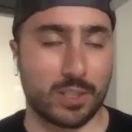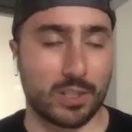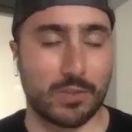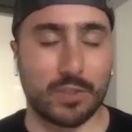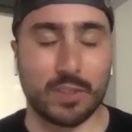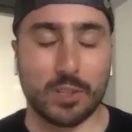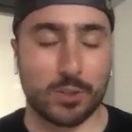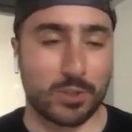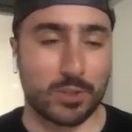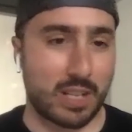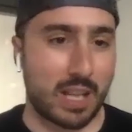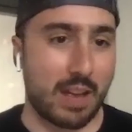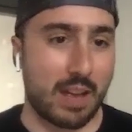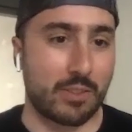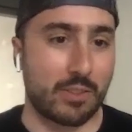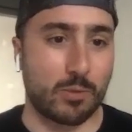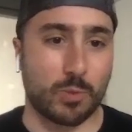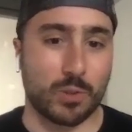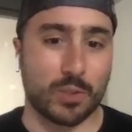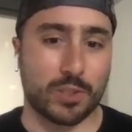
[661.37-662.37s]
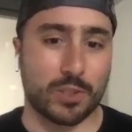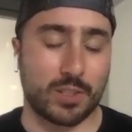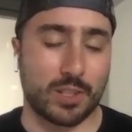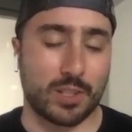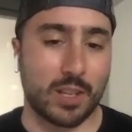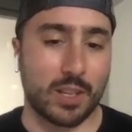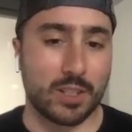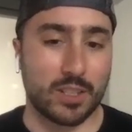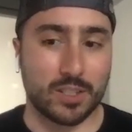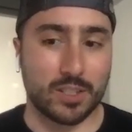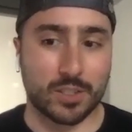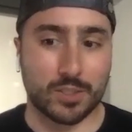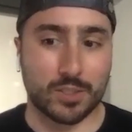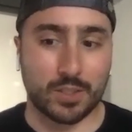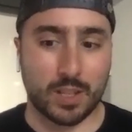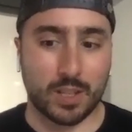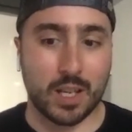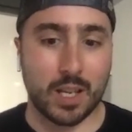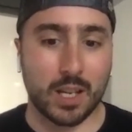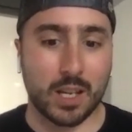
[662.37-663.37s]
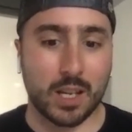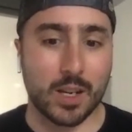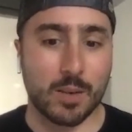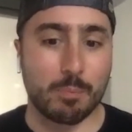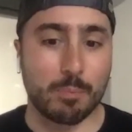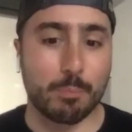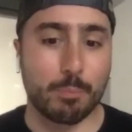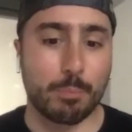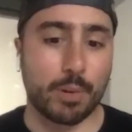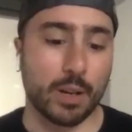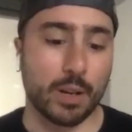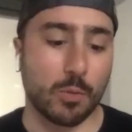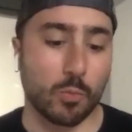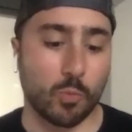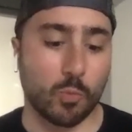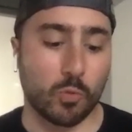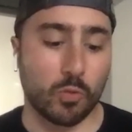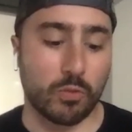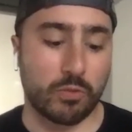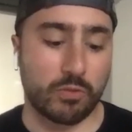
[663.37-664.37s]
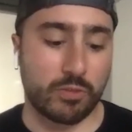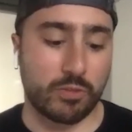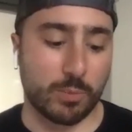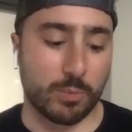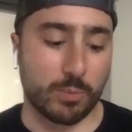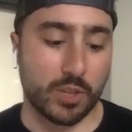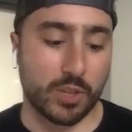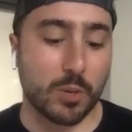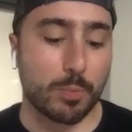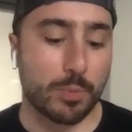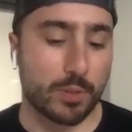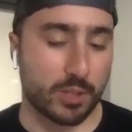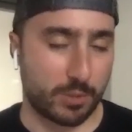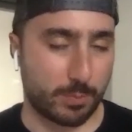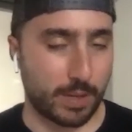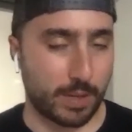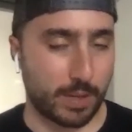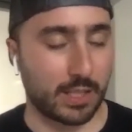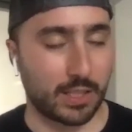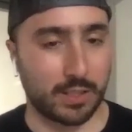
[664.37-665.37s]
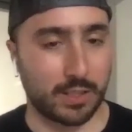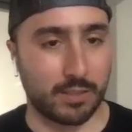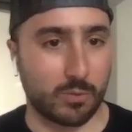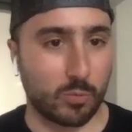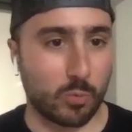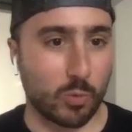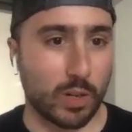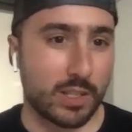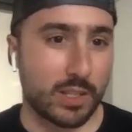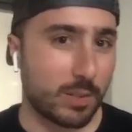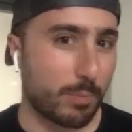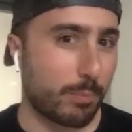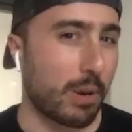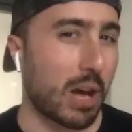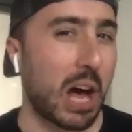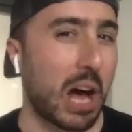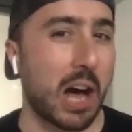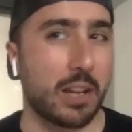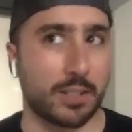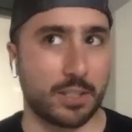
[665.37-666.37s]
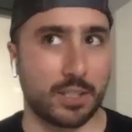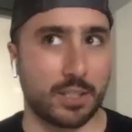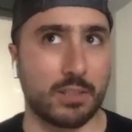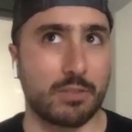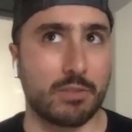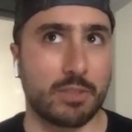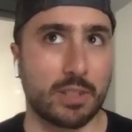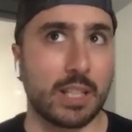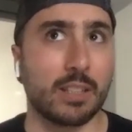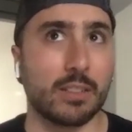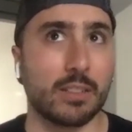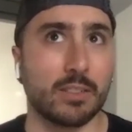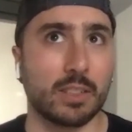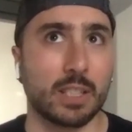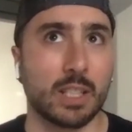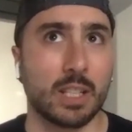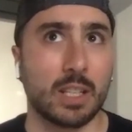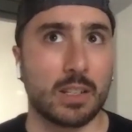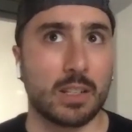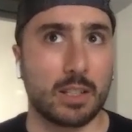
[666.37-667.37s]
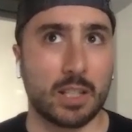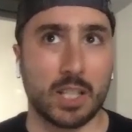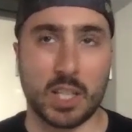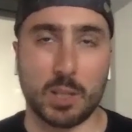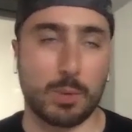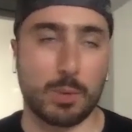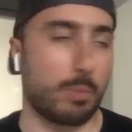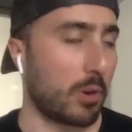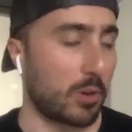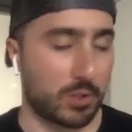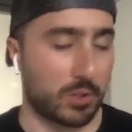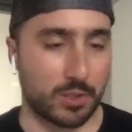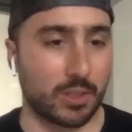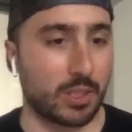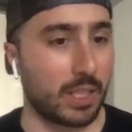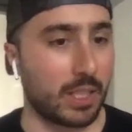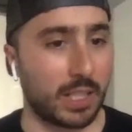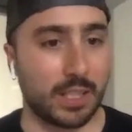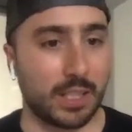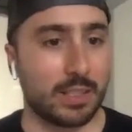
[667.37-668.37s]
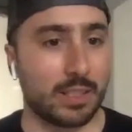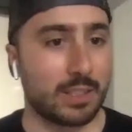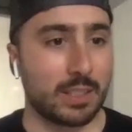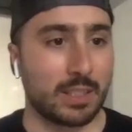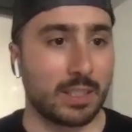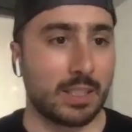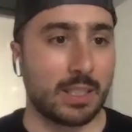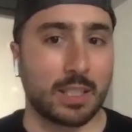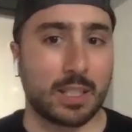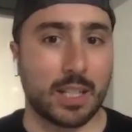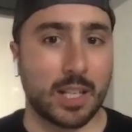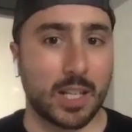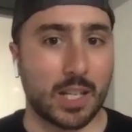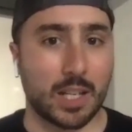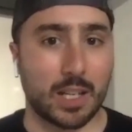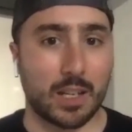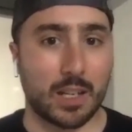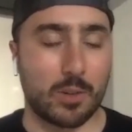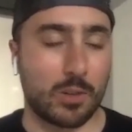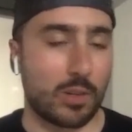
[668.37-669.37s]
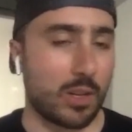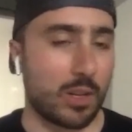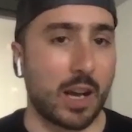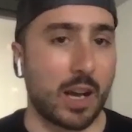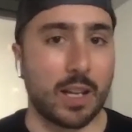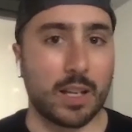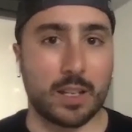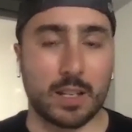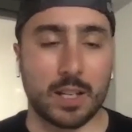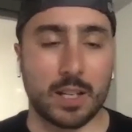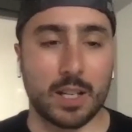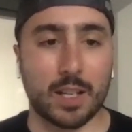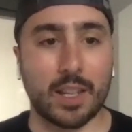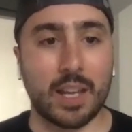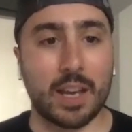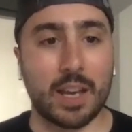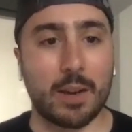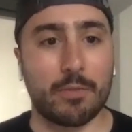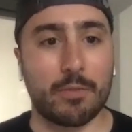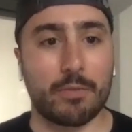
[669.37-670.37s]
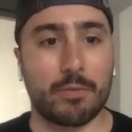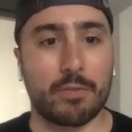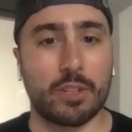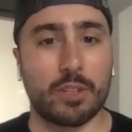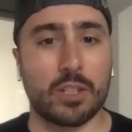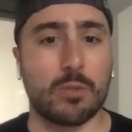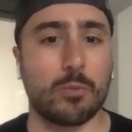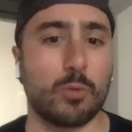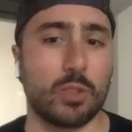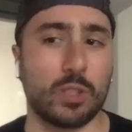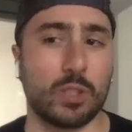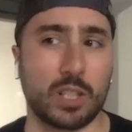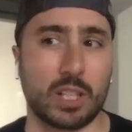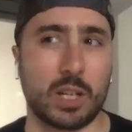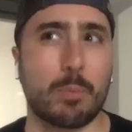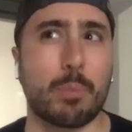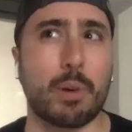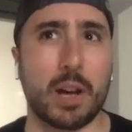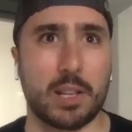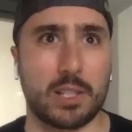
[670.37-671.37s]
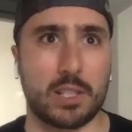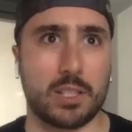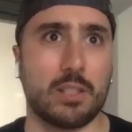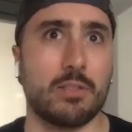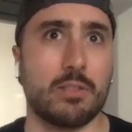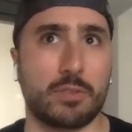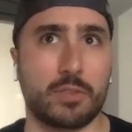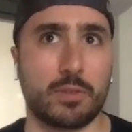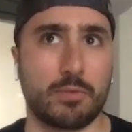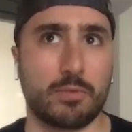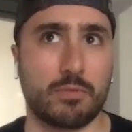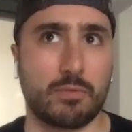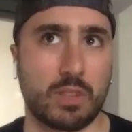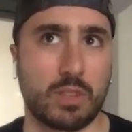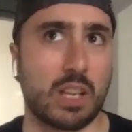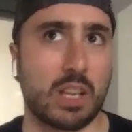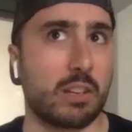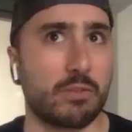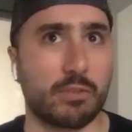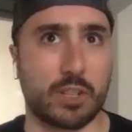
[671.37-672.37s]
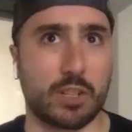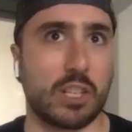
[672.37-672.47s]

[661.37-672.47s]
individuals that have it worse than others. But from your perspective, what is a positive thing? It can be personally or not, that was like a positive thing for